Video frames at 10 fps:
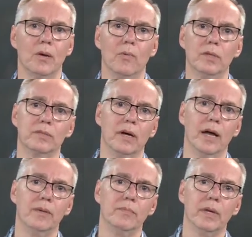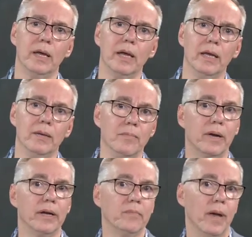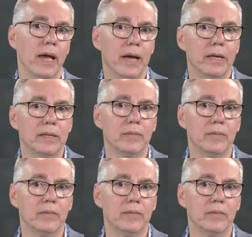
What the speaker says: One time, a married man